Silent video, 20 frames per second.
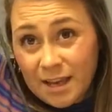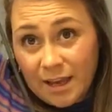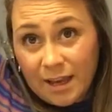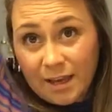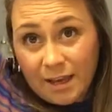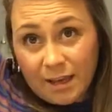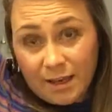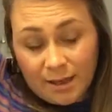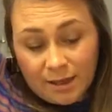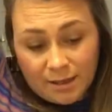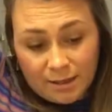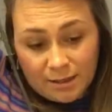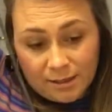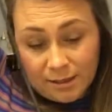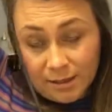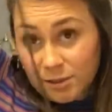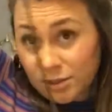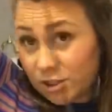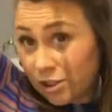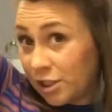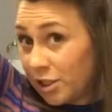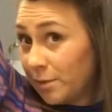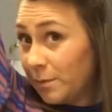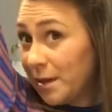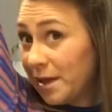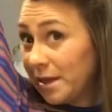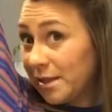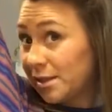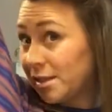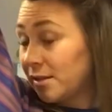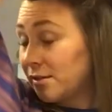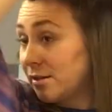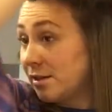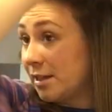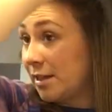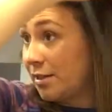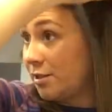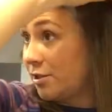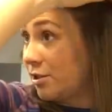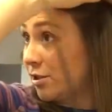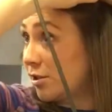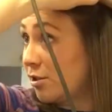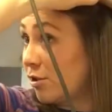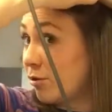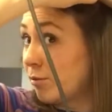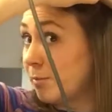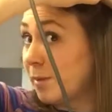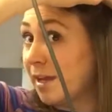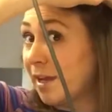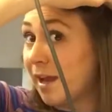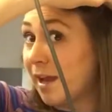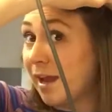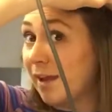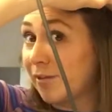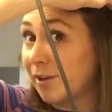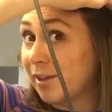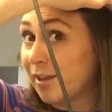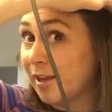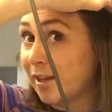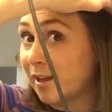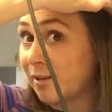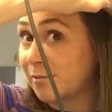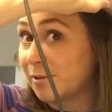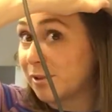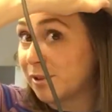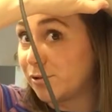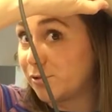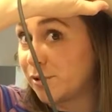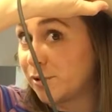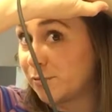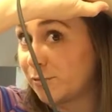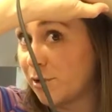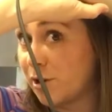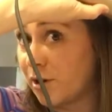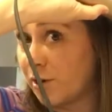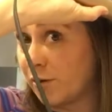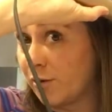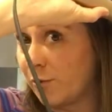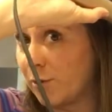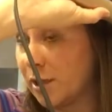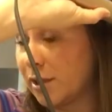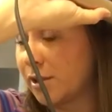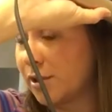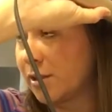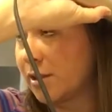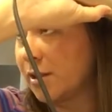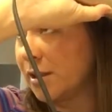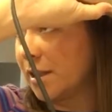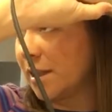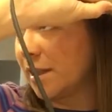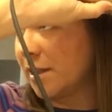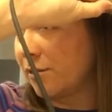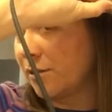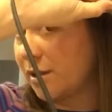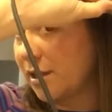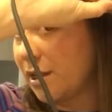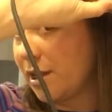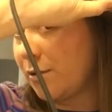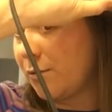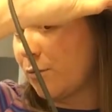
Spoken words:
and she basically just told me everything I was doing wrong, which literally